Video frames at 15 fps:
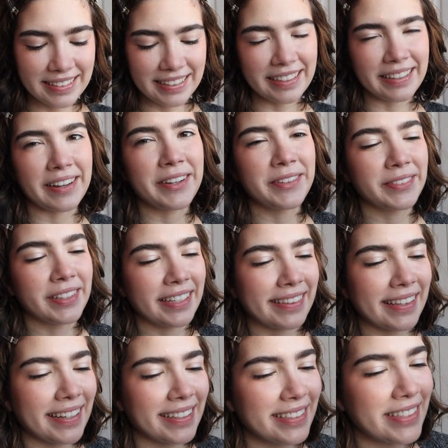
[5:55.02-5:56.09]
Yeah, I don't like
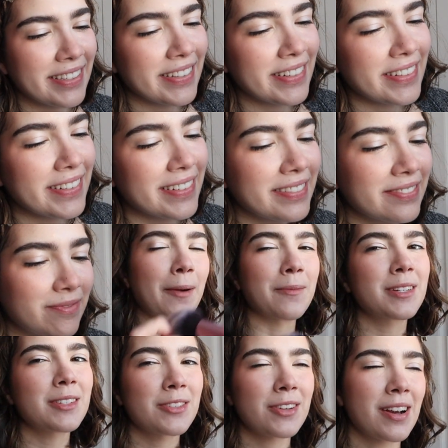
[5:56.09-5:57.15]
that. So I'm
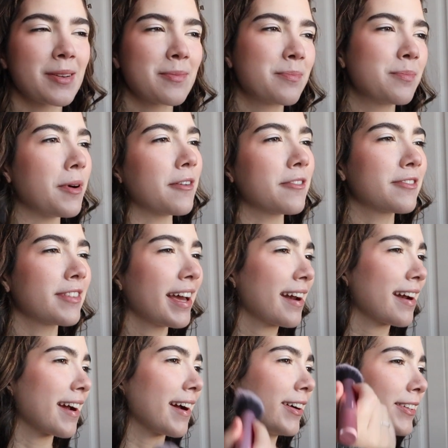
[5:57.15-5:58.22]
gonna try and buff that
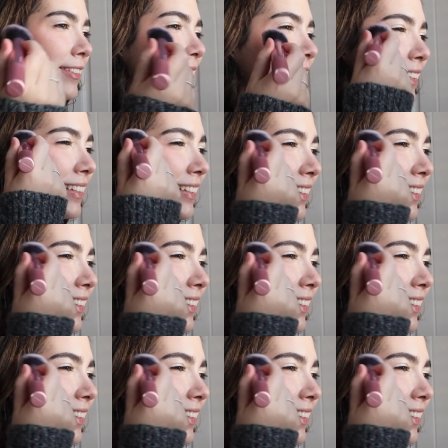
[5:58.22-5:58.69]
out.